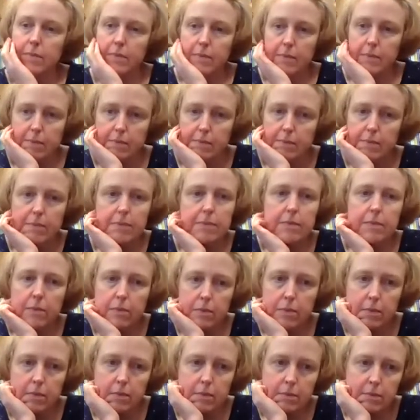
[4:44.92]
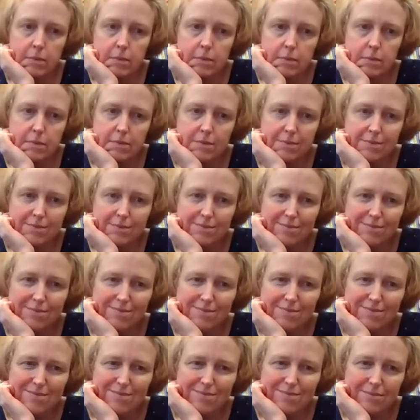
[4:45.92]

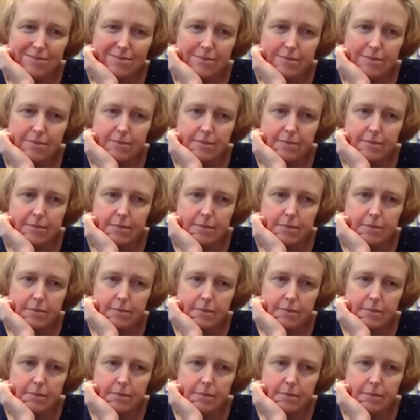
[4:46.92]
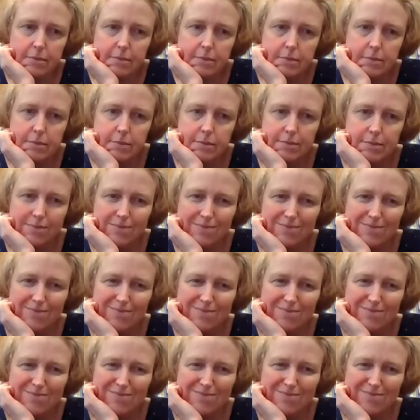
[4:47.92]

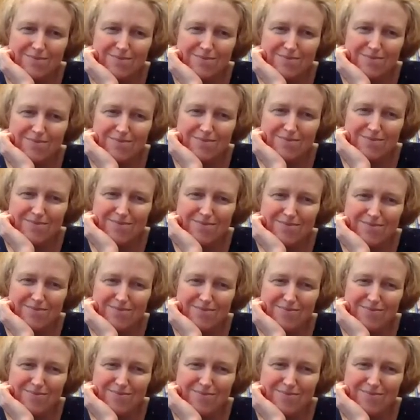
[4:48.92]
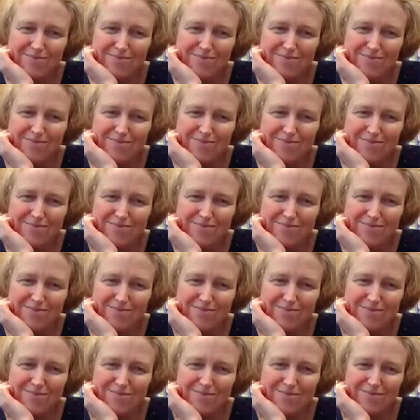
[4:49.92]

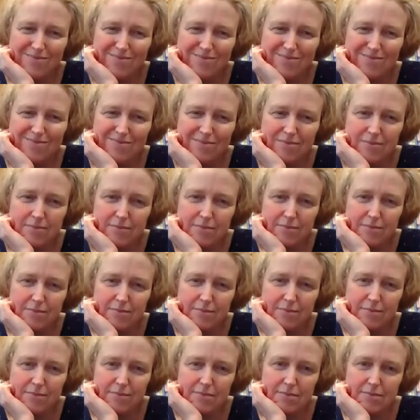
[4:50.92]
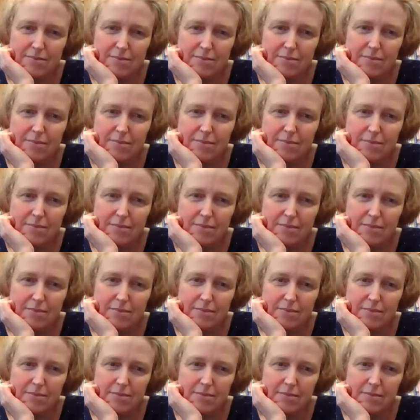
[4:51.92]
No words are spoken by the person on screen.